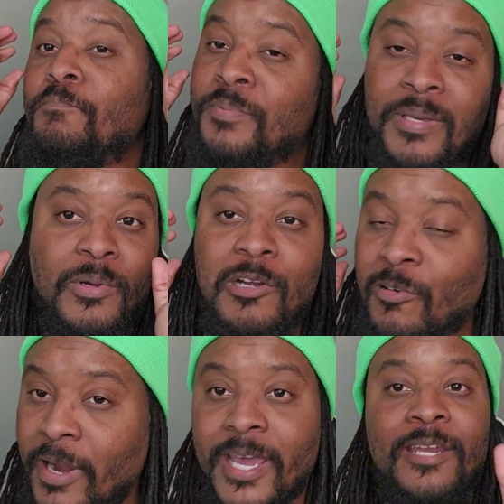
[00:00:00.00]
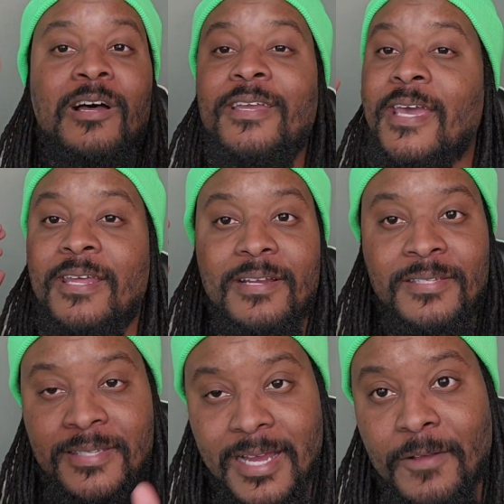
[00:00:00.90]
People crying not getting their
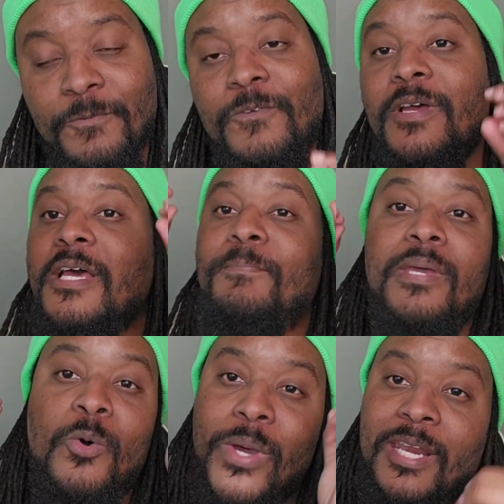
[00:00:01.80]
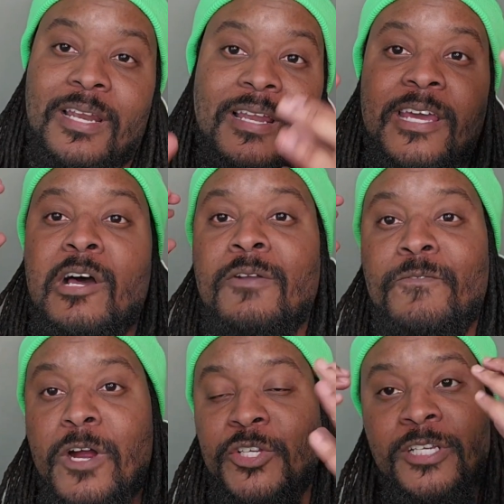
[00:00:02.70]
stuff. People waiting in line,
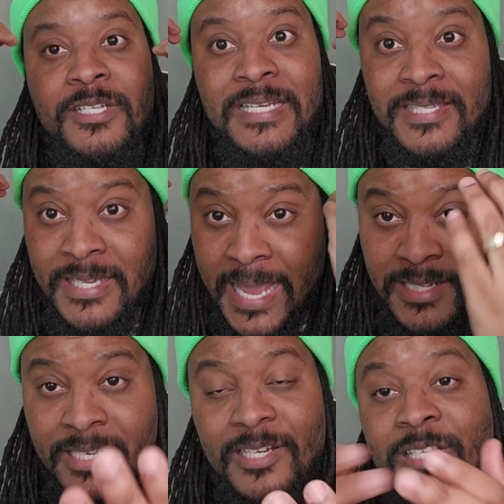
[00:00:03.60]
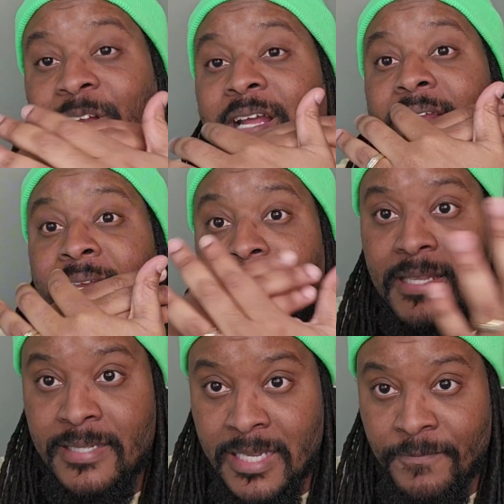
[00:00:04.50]
unfortunately, to just get to their turn, and none of
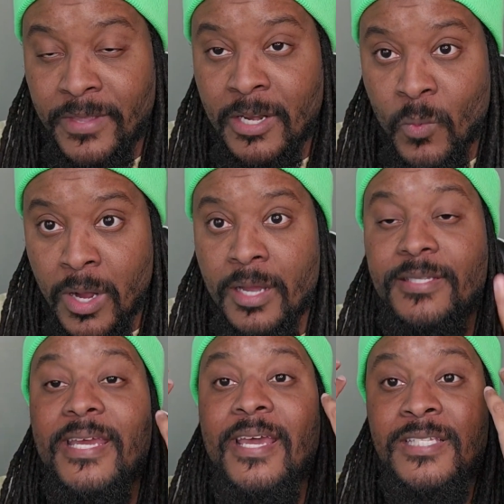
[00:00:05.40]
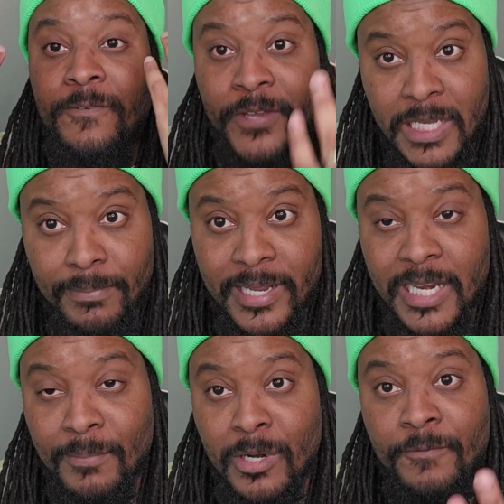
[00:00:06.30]
the stuff they want is available
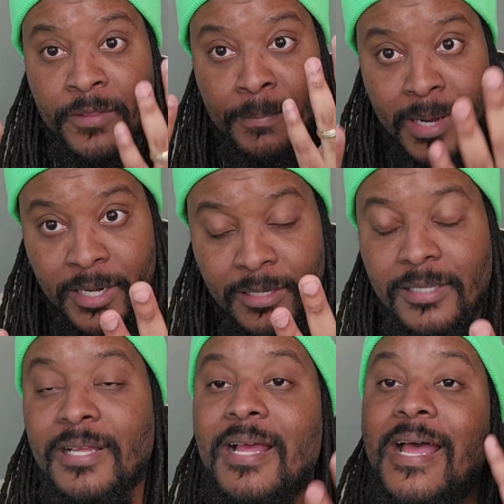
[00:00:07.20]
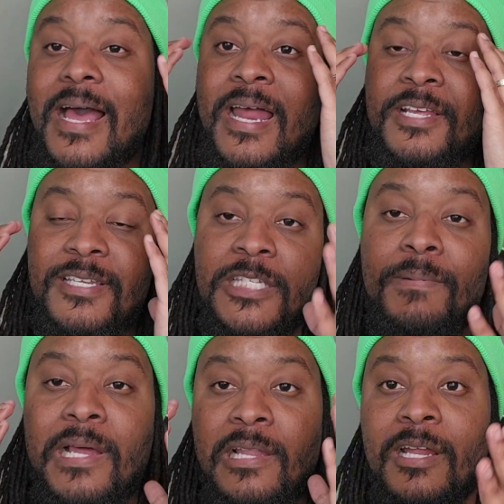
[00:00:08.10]
anymore for the model. And it's just
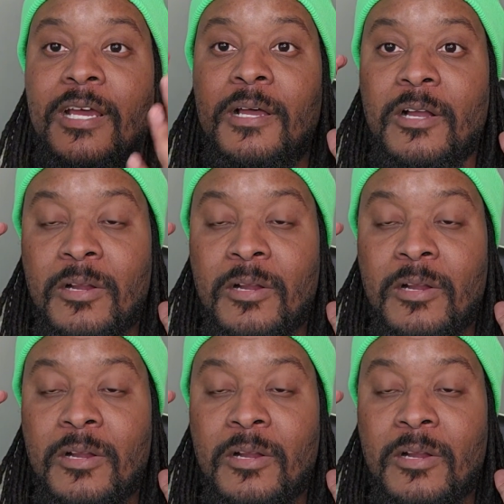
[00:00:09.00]
been a lot of